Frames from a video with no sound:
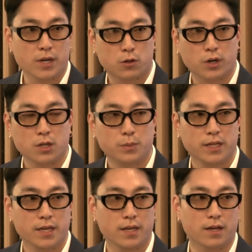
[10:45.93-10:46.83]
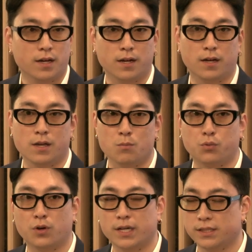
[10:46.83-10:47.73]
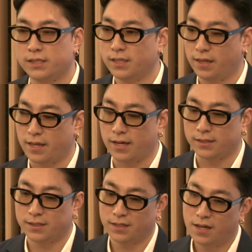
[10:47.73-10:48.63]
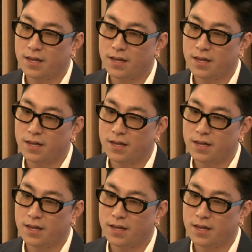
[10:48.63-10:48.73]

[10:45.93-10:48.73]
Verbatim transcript: incredibly impressed that,